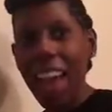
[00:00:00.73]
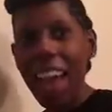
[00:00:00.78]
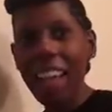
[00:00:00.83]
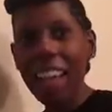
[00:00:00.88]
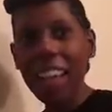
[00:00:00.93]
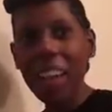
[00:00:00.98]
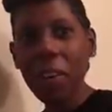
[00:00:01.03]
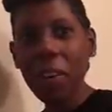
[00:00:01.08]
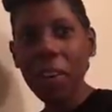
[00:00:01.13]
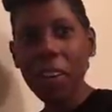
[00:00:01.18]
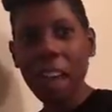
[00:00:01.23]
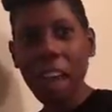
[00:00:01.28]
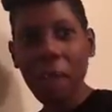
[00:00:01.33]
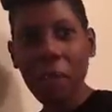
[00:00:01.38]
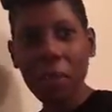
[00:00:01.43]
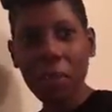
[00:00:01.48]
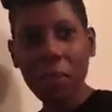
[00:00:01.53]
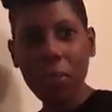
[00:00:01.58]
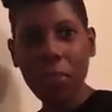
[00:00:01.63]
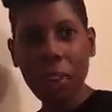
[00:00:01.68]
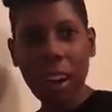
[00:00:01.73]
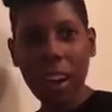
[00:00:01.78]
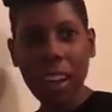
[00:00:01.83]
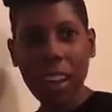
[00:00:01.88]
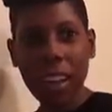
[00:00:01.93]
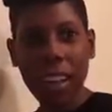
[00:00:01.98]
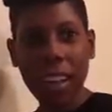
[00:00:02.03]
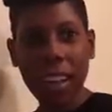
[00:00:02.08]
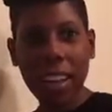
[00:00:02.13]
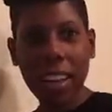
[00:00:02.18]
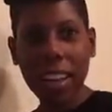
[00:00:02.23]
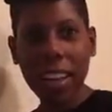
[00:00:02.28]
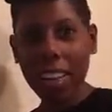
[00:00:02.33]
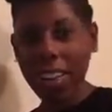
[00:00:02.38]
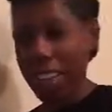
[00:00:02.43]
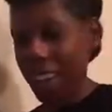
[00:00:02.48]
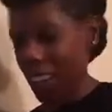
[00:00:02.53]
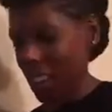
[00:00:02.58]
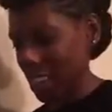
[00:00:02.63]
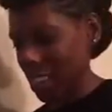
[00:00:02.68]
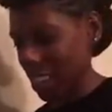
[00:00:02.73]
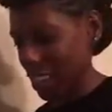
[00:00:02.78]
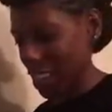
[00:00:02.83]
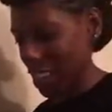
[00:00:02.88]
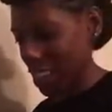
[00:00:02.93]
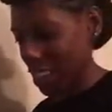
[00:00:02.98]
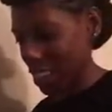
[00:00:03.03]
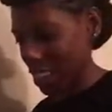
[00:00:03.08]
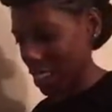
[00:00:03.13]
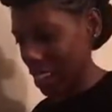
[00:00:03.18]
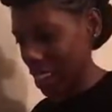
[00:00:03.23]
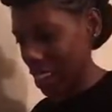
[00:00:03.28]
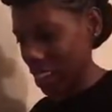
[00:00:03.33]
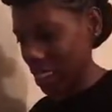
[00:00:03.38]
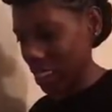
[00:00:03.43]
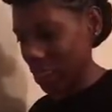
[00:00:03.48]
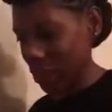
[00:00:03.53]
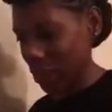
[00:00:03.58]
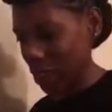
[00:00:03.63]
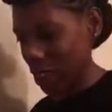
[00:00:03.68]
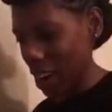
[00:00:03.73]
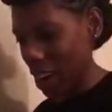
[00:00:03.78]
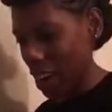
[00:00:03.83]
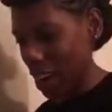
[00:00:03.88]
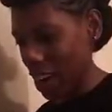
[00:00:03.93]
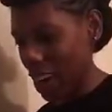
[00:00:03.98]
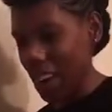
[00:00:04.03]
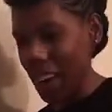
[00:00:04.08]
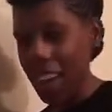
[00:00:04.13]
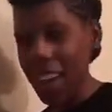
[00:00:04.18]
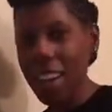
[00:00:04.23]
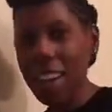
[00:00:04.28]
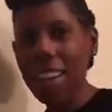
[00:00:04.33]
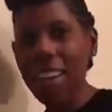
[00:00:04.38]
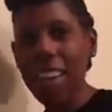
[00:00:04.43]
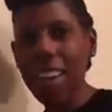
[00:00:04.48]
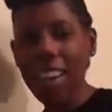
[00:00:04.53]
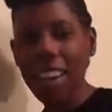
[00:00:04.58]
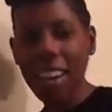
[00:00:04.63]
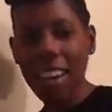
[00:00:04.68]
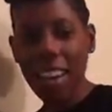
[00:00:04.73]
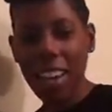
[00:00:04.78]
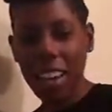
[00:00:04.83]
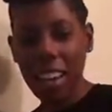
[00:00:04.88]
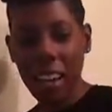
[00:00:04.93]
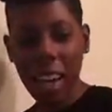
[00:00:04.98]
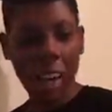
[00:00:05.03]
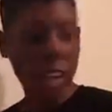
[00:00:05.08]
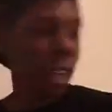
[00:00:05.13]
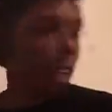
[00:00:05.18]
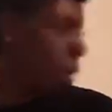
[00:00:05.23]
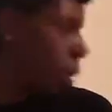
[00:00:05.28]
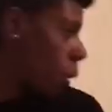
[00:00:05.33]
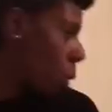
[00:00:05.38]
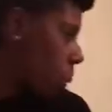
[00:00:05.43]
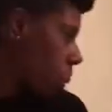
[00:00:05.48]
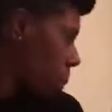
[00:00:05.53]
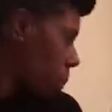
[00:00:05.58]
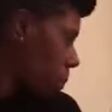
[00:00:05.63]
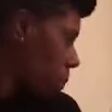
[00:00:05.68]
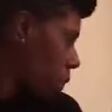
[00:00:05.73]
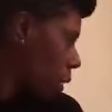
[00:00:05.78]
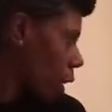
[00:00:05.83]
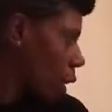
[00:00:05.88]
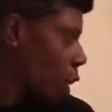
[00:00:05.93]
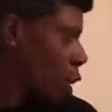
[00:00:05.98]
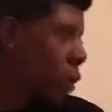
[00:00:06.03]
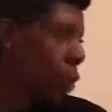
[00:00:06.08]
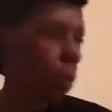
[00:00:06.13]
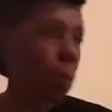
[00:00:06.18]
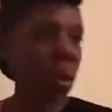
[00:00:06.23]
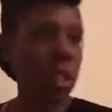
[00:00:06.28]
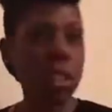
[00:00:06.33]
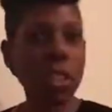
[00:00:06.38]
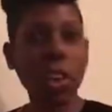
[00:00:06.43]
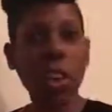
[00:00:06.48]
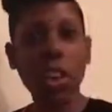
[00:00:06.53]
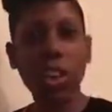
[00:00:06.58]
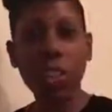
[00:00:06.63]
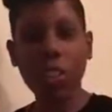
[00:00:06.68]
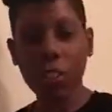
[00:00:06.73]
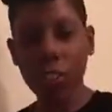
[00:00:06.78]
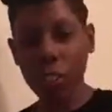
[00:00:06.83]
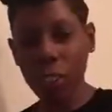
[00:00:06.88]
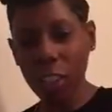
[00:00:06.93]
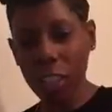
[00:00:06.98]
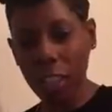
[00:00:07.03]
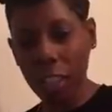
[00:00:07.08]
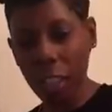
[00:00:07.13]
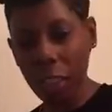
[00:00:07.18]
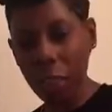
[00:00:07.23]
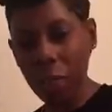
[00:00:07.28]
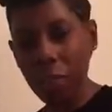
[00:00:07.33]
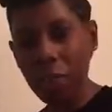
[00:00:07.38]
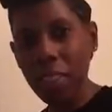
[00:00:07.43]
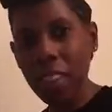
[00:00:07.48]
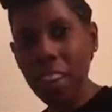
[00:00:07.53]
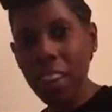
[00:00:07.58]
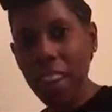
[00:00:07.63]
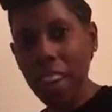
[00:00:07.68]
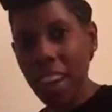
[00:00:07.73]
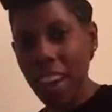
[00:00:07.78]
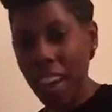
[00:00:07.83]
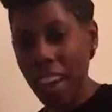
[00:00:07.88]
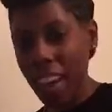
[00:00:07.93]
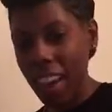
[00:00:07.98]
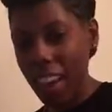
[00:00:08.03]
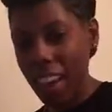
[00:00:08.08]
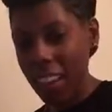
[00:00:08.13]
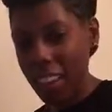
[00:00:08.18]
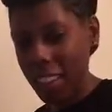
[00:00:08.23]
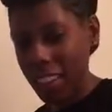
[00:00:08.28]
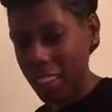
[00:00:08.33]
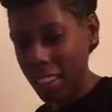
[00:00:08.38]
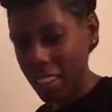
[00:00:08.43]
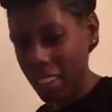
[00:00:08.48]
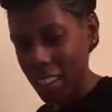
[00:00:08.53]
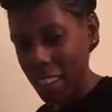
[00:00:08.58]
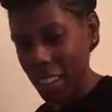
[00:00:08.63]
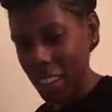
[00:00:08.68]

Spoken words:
Hello and happy Friday. Yes, yes, yes, Friday. I know we talked earlier and